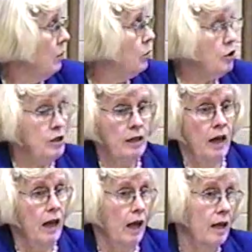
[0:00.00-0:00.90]
which is
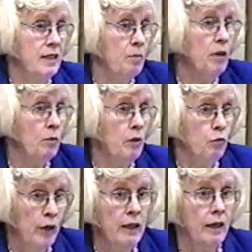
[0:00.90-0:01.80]
something we
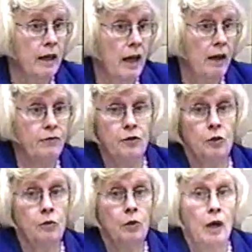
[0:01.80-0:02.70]
really have
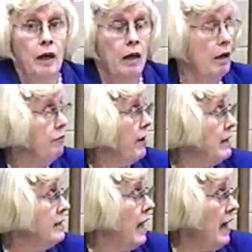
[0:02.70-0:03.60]
to
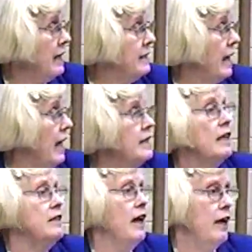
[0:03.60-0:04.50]
face as an
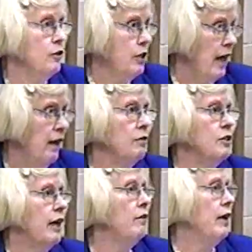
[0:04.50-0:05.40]
entire town
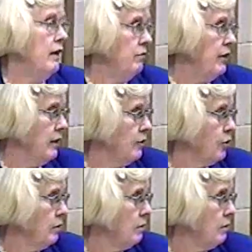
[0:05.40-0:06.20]
and village.